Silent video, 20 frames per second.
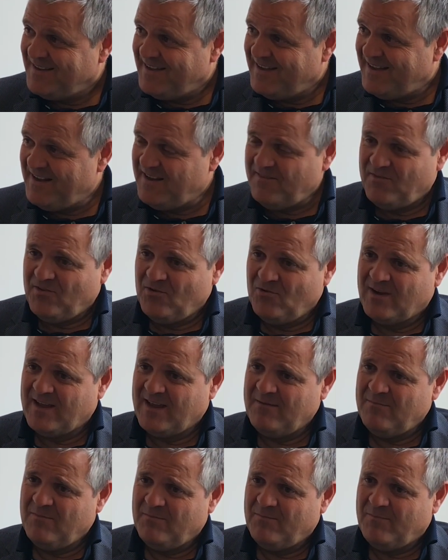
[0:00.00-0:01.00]
And if you
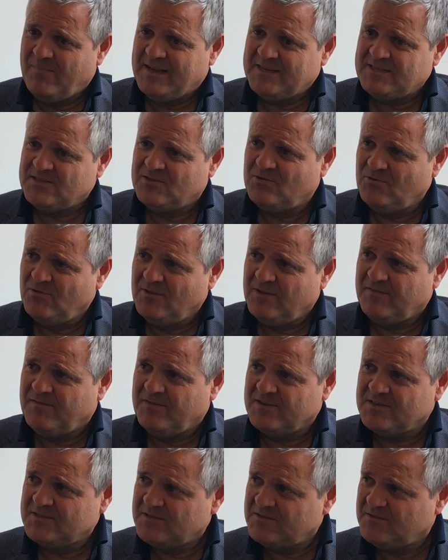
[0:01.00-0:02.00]
can pass through the
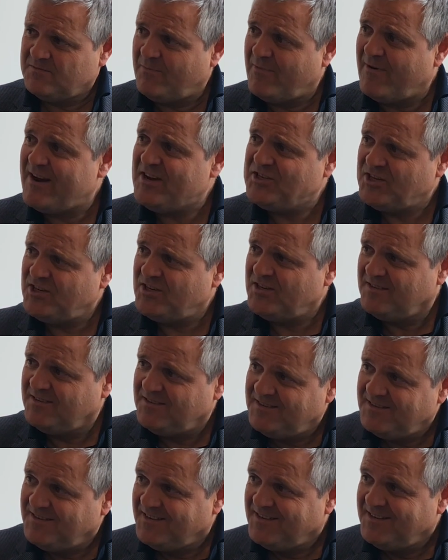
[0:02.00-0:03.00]
first pressure,
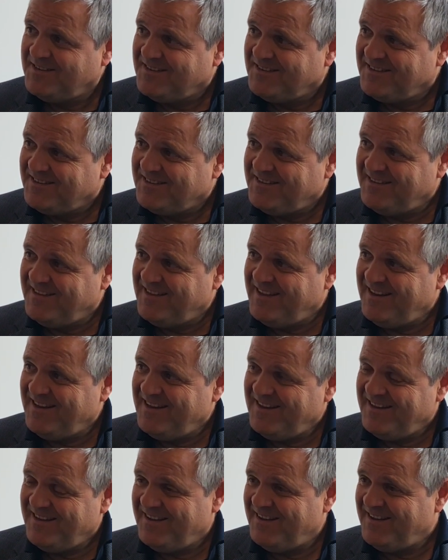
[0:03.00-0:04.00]

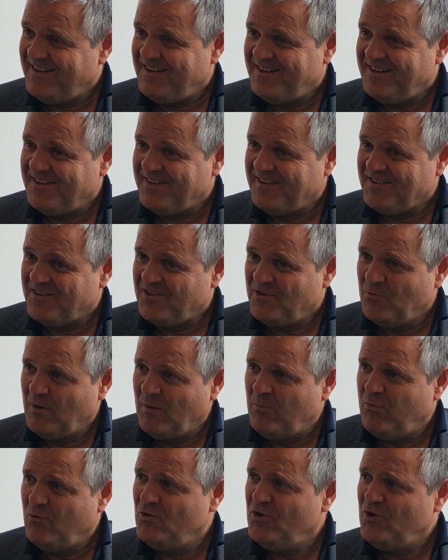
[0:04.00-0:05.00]
then you
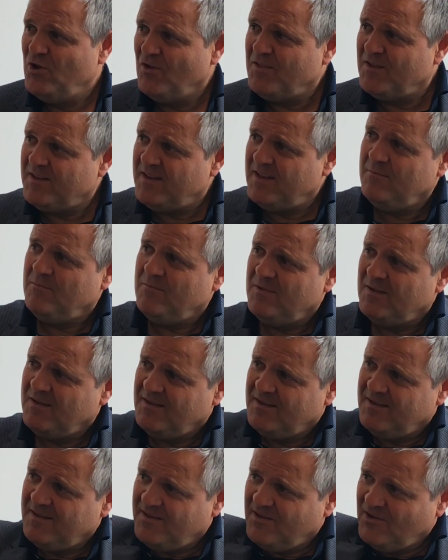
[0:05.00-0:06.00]
will put the other team
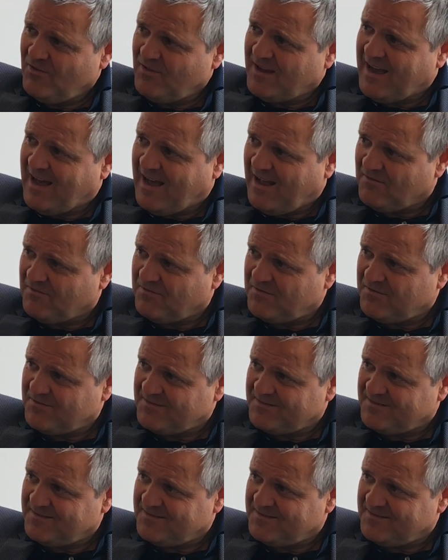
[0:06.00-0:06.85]
in the other half.